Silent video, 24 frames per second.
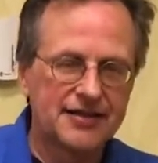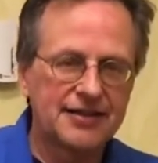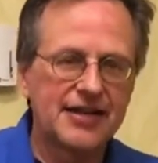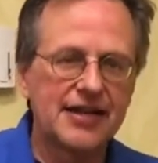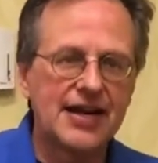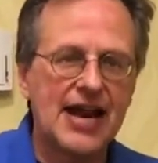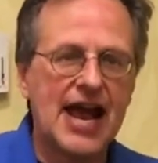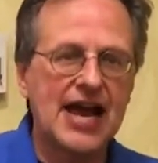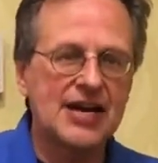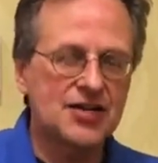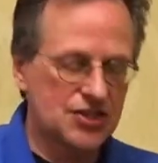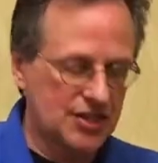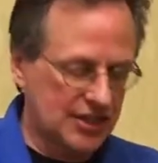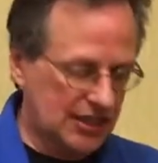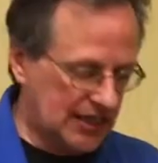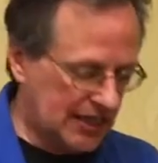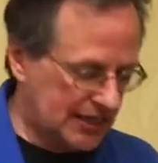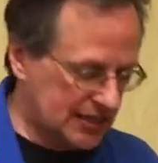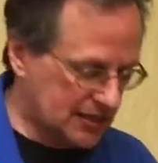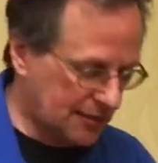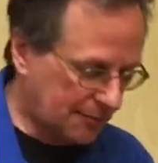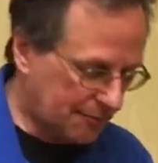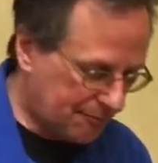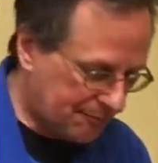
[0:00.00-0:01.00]
It actually
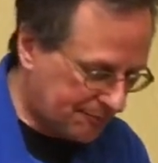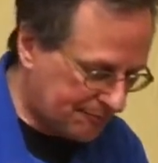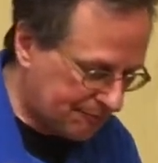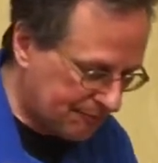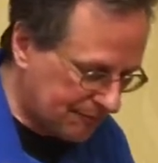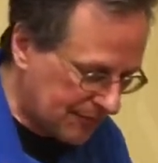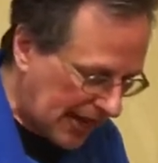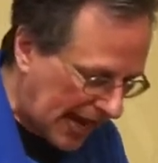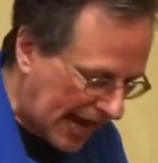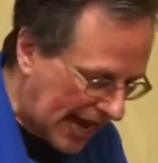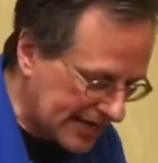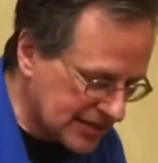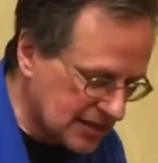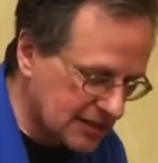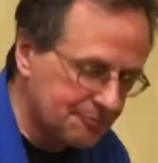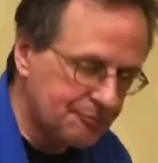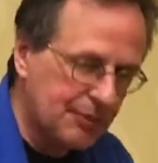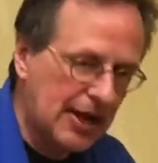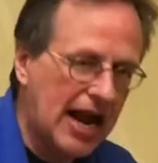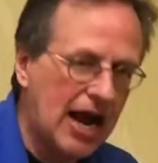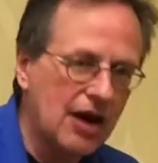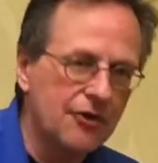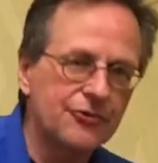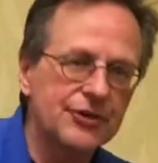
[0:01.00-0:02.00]
has a
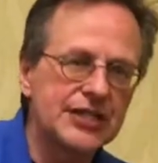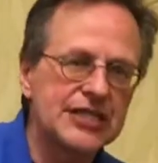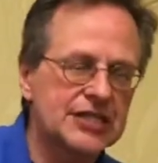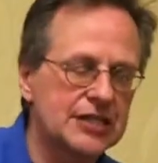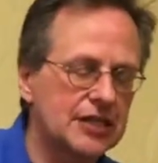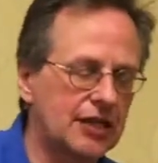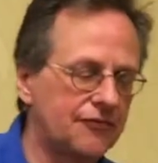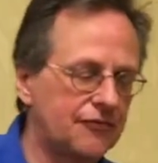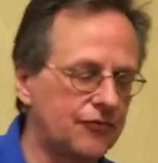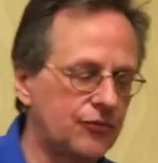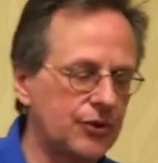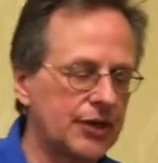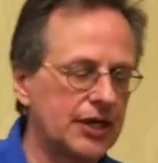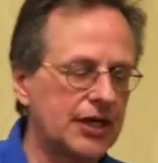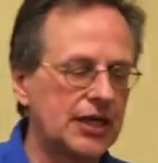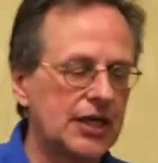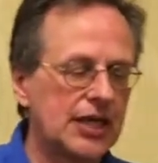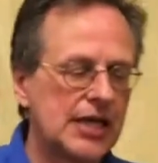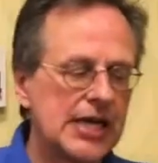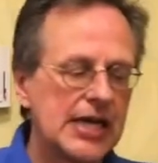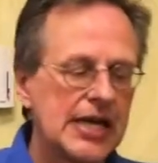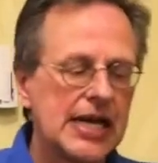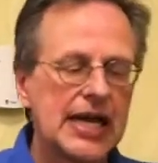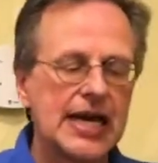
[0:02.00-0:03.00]
powdery stuff on it,
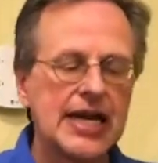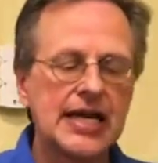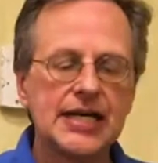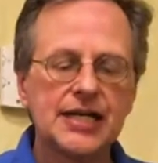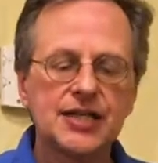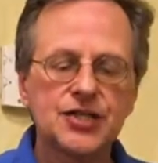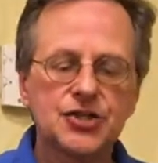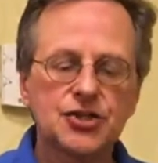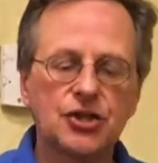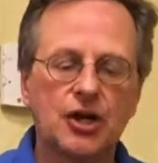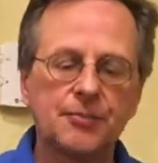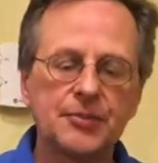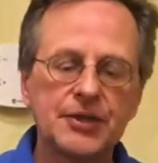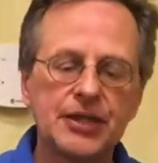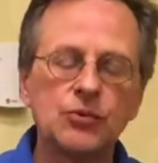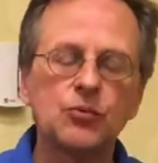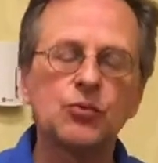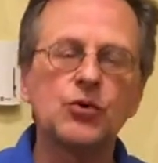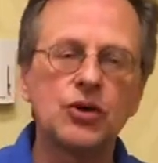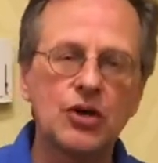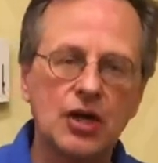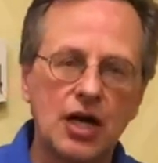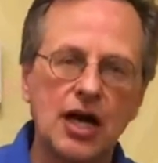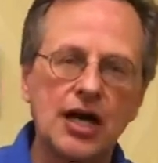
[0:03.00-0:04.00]
and it is sharp. It
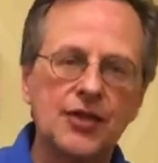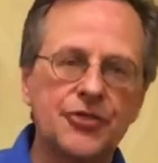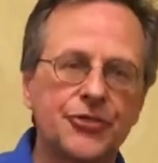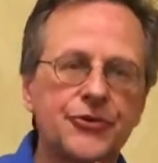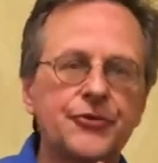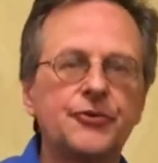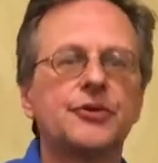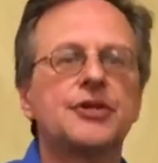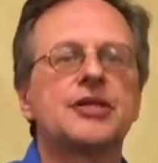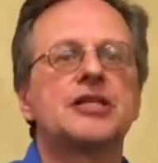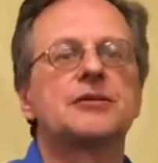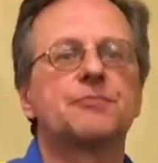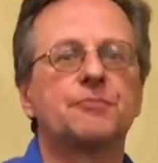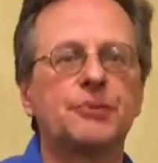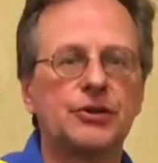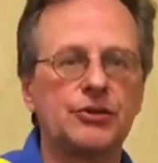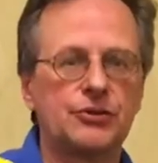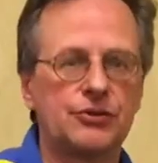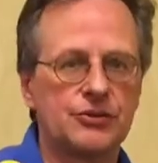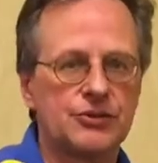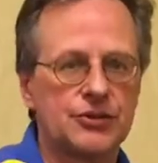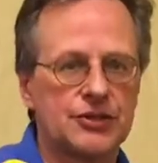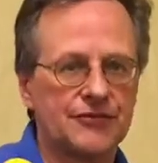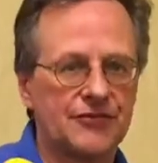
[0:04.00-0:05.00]
will cut through these
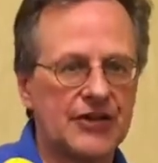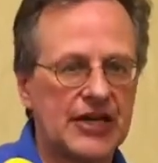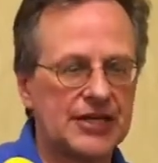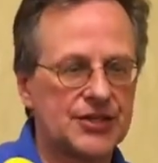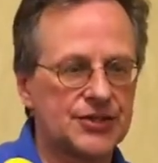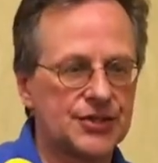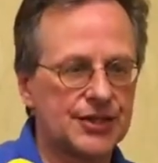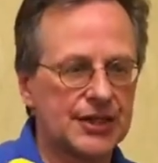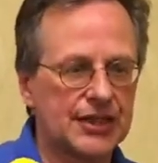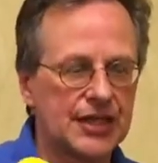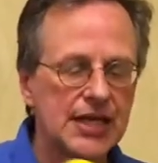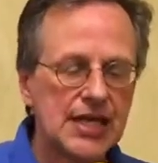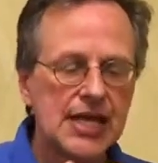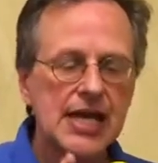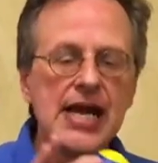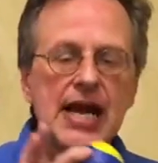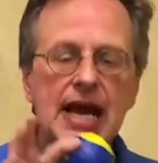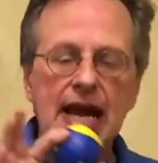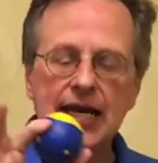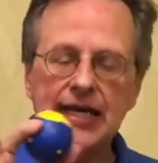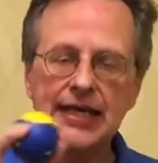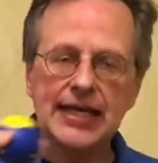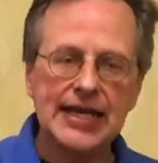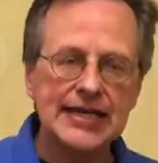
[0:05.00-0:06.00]
balloons eventually.
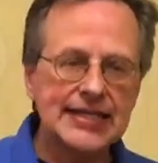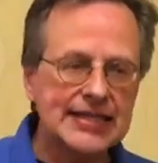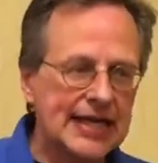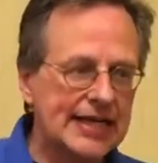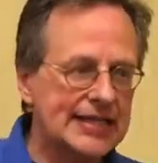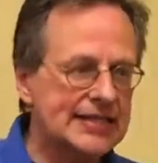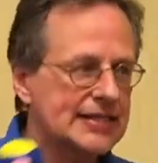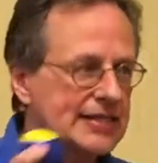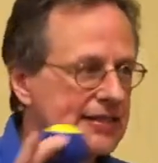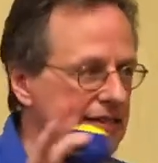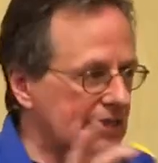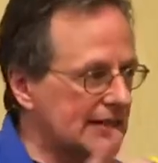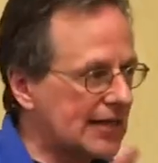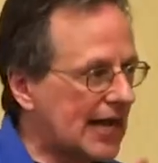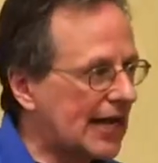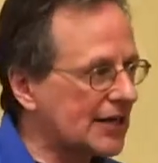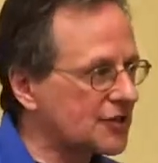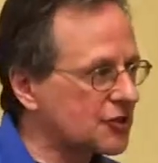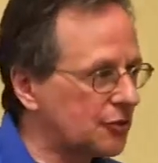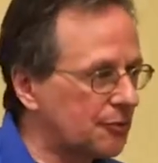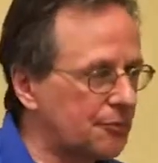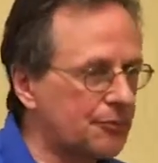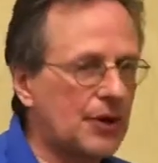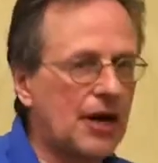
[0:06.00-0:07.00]
And latex is a
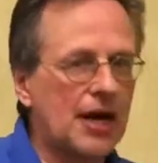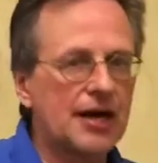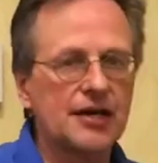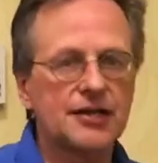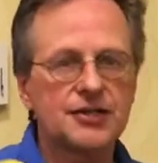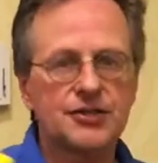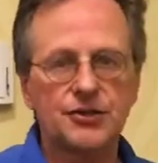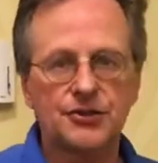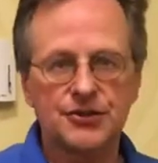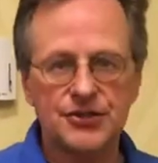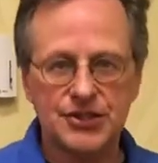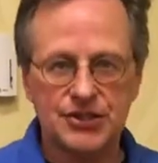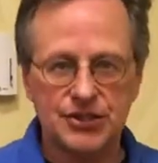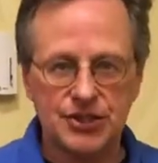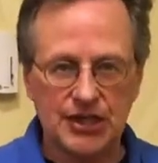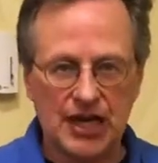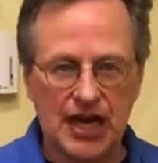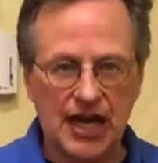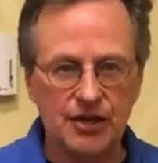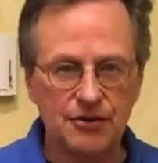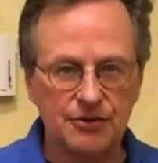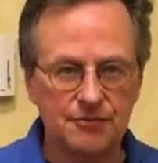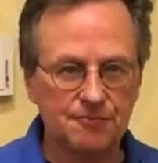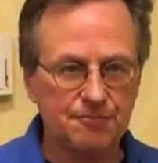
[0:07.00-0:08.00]
natural product, so it's
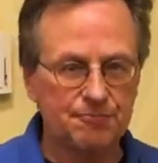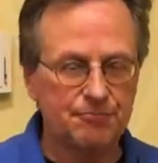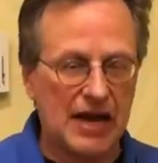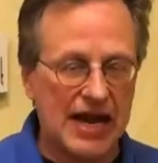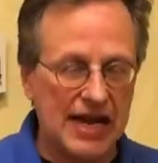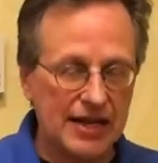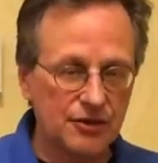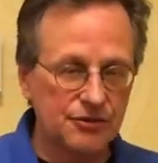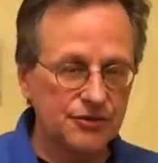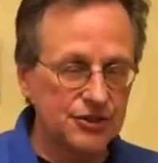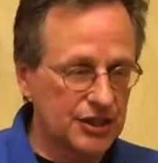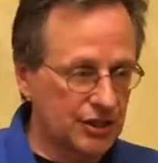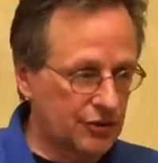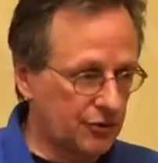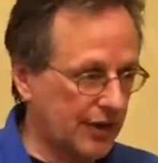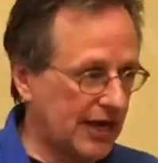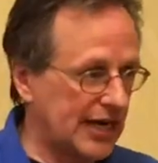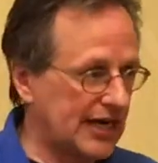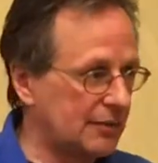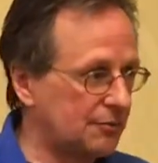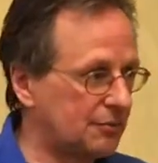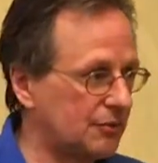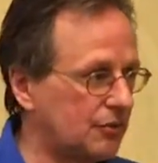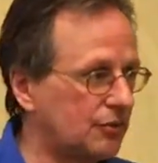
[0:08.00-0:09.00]

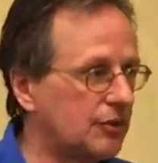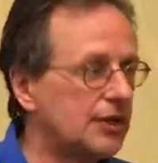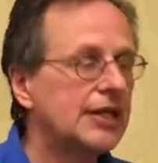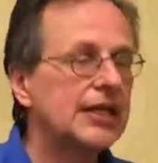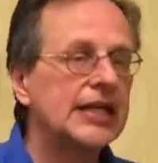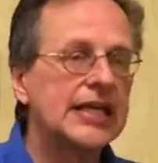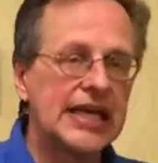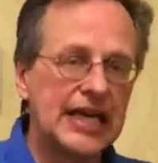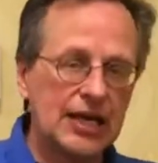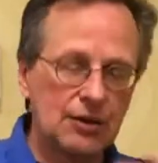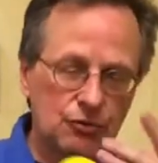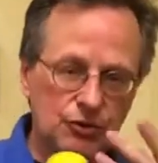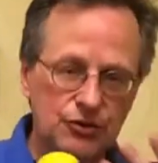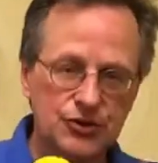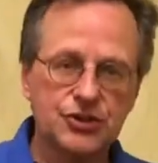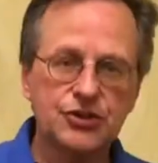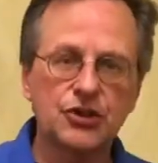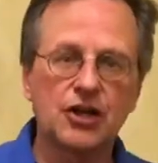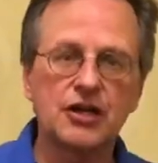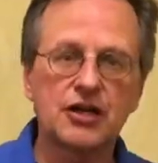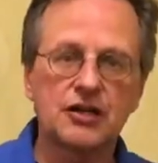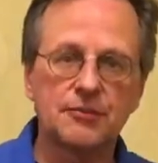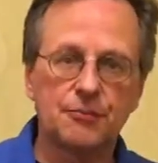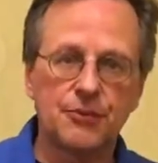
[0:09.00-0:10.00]
biodegradable. It will
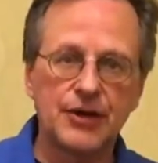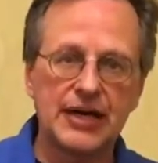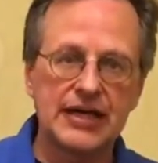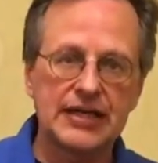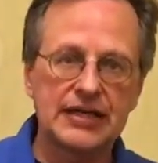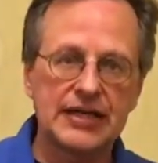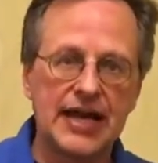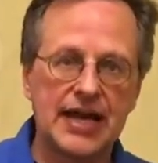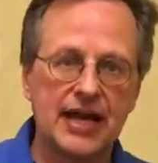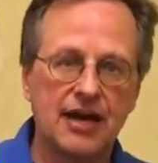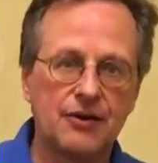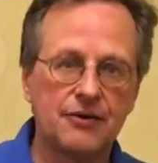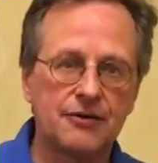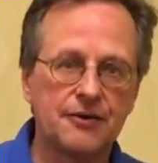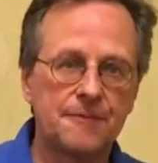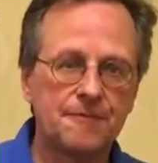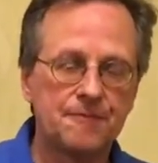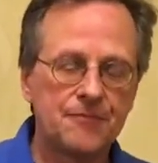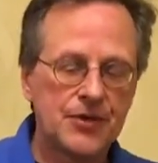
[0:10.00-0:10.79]
start to break down.